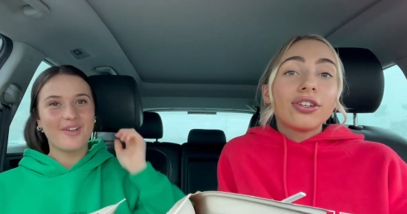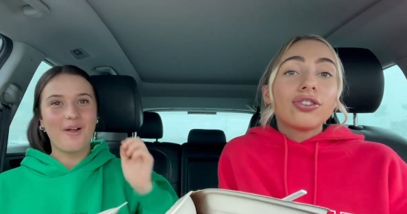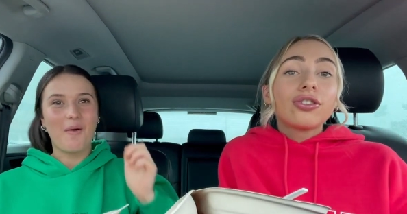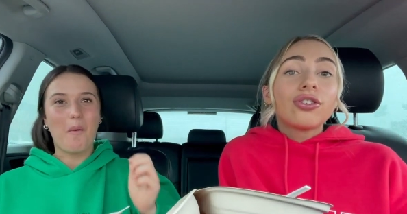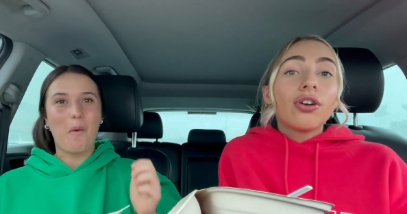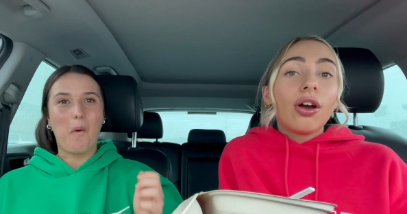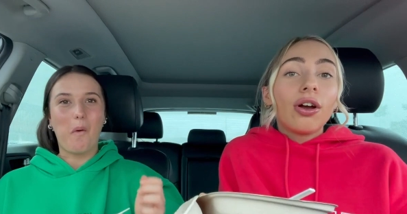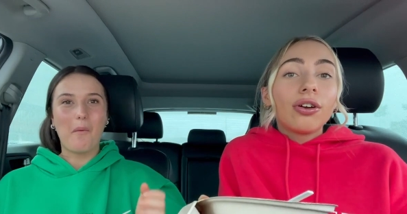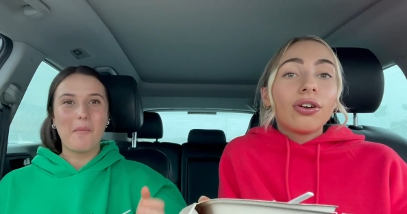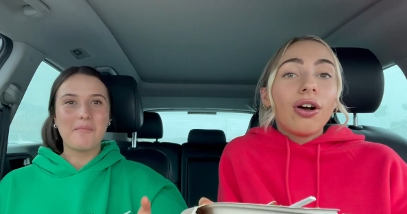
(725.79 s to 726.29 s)

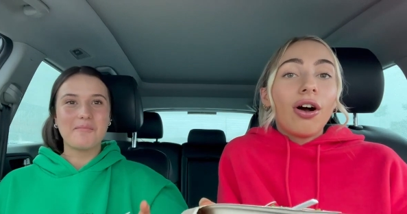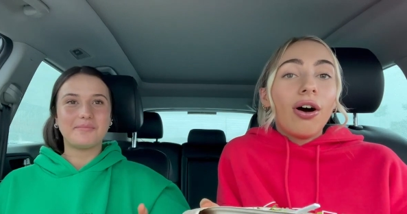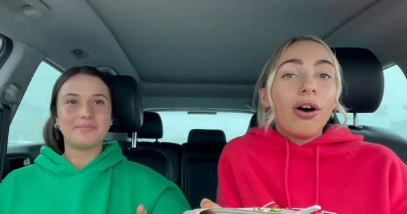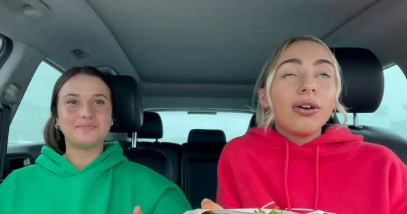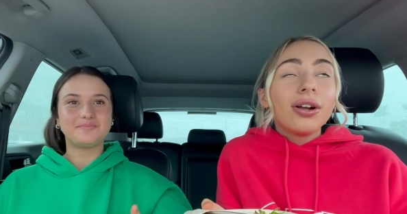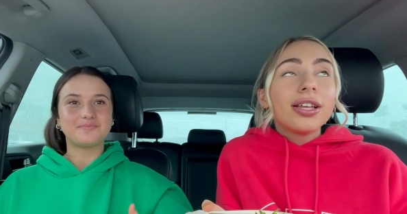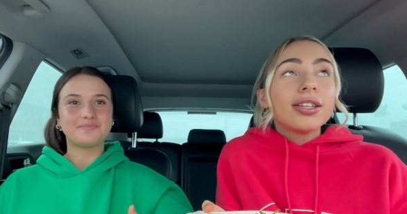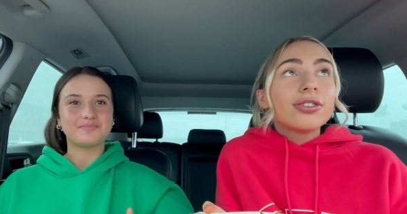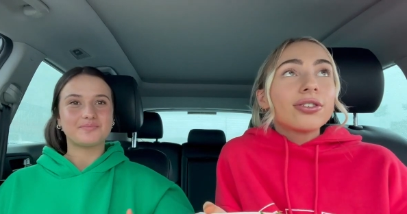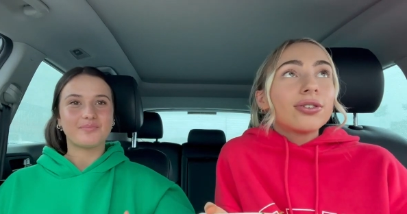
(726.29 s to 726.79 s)
Speaker 1: so
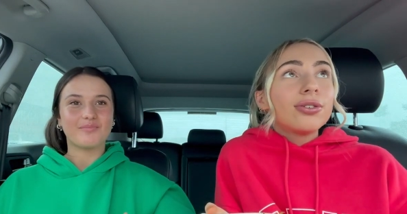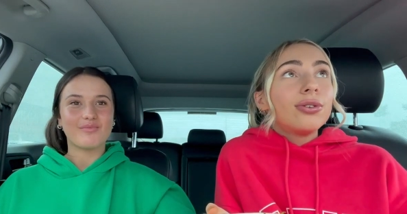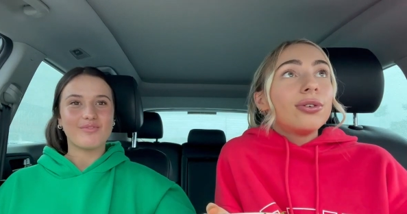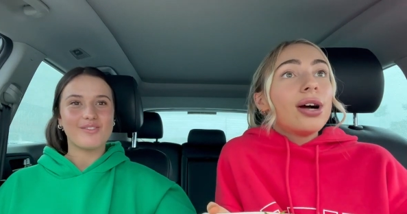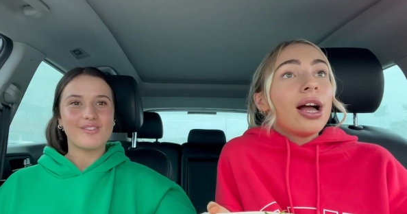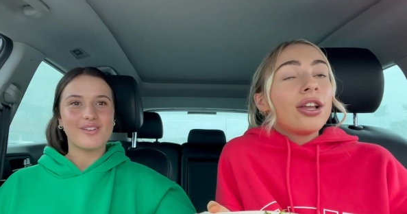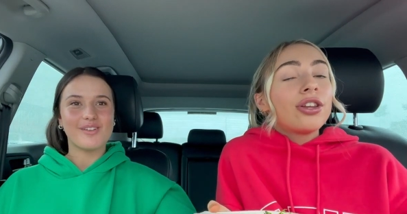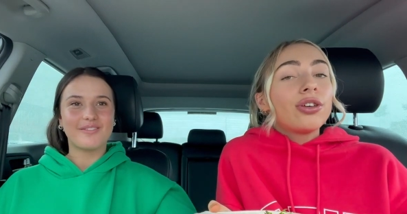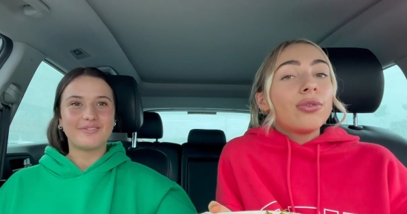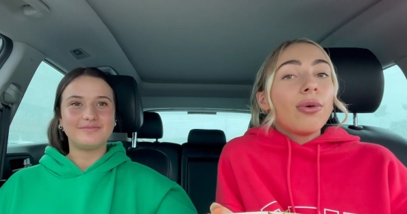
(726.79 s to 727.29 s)
cold at school
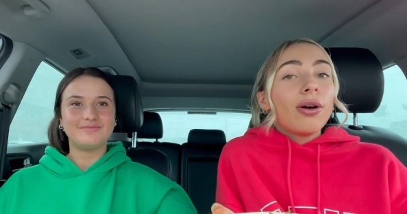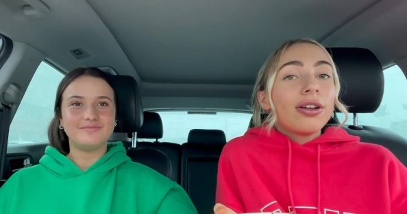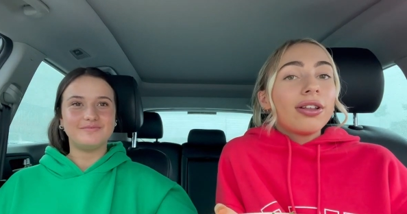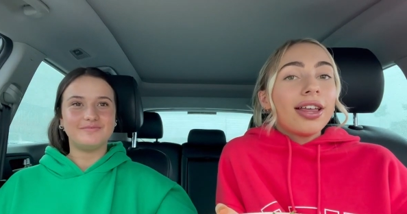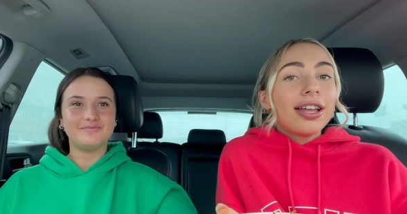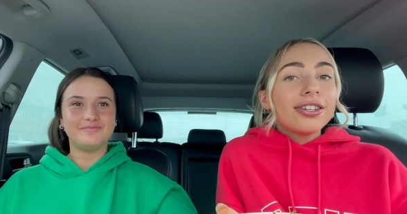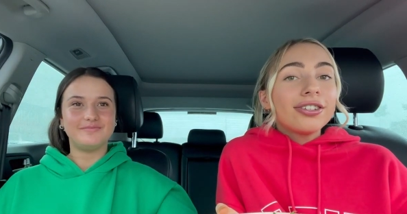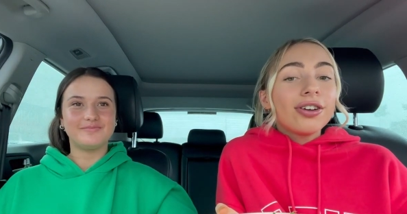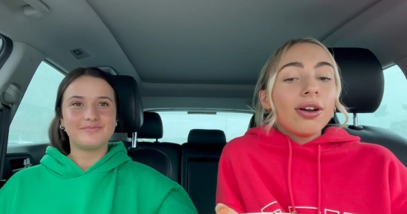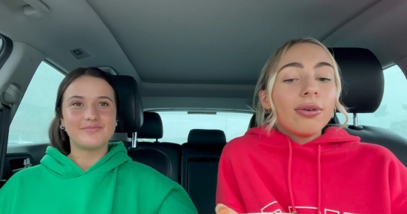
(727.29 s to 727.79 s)
and you weren't
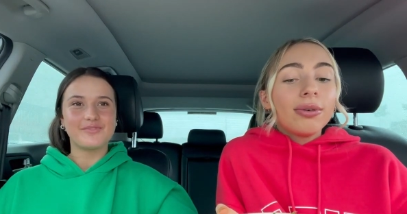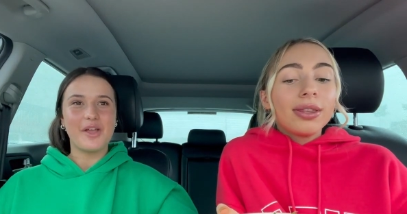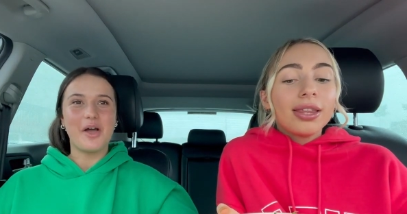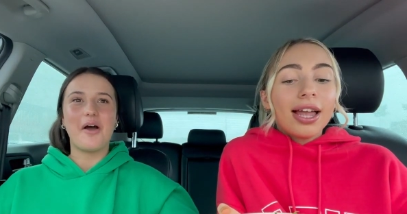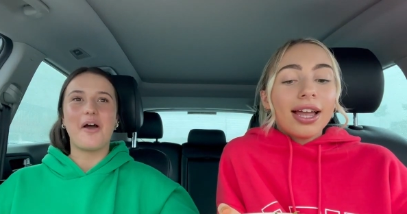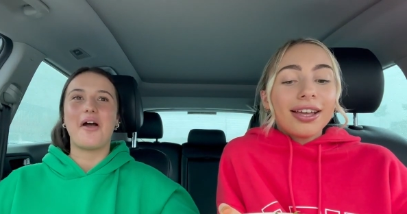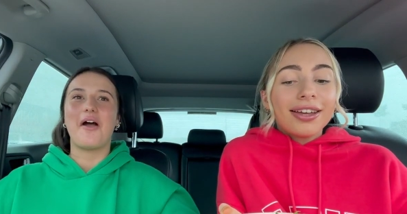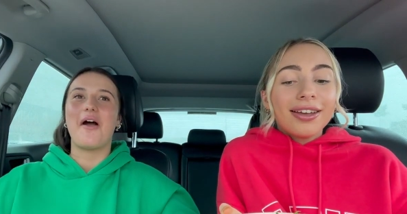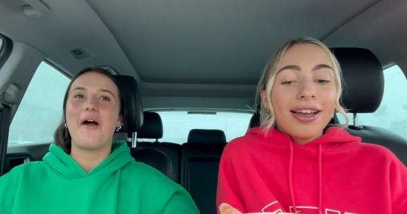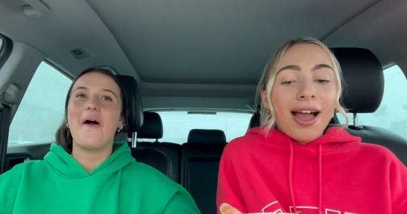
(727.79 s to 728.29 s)
allowed to go in
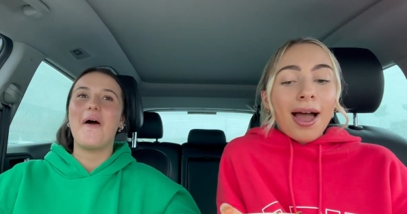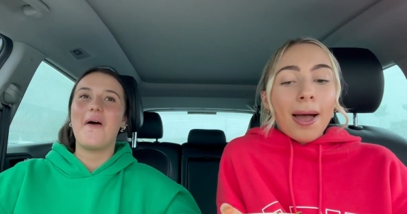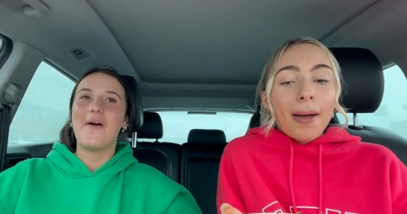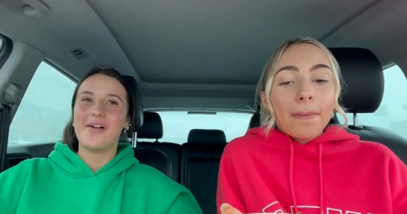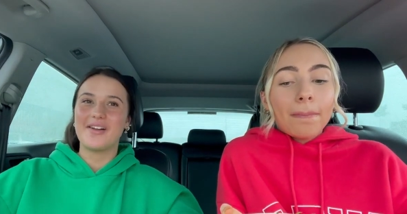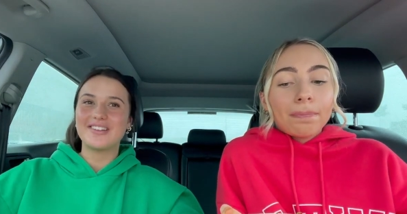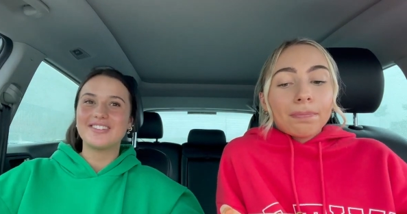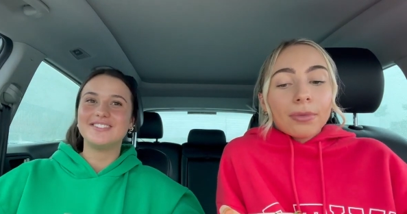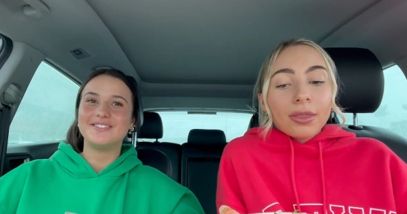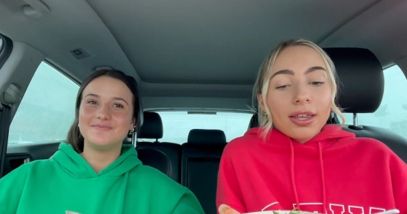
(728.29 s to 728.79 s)
like
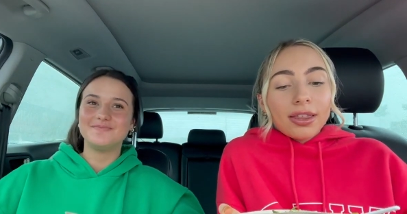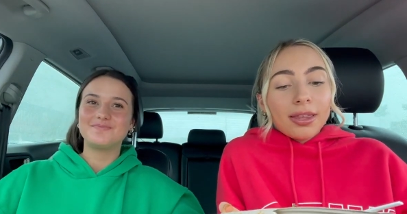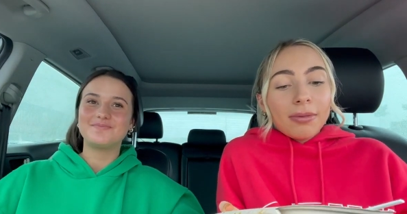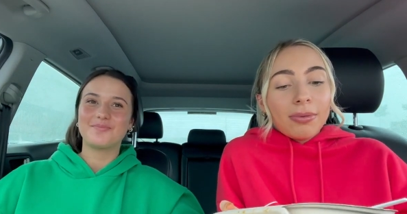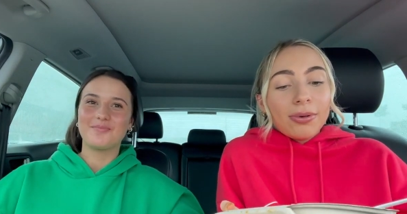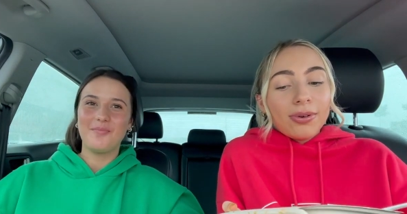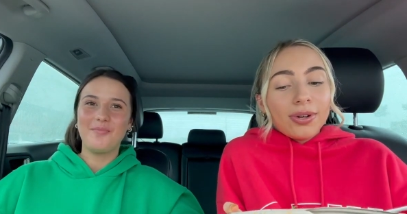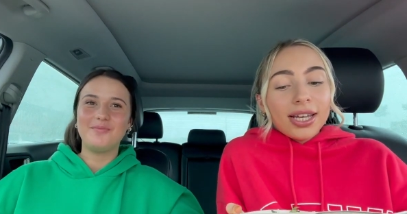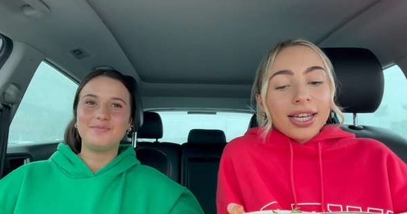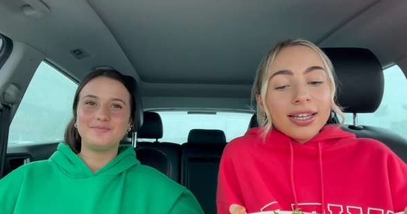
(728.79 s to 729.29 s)
um the
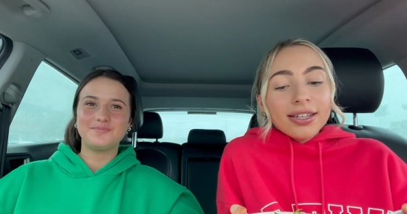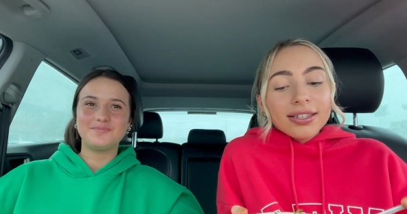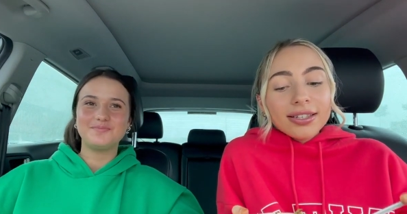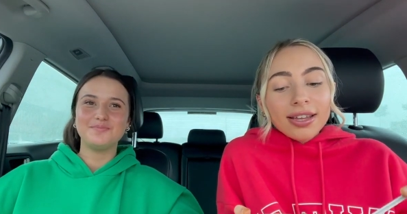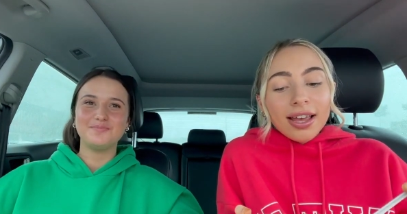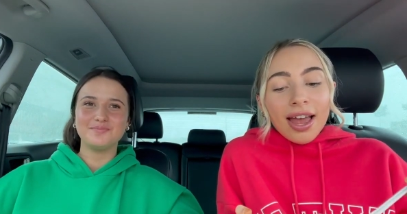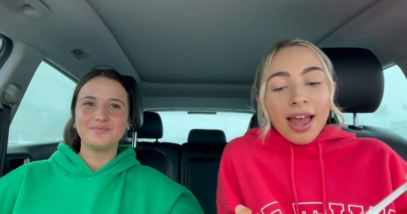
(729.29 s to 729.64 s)
buildings,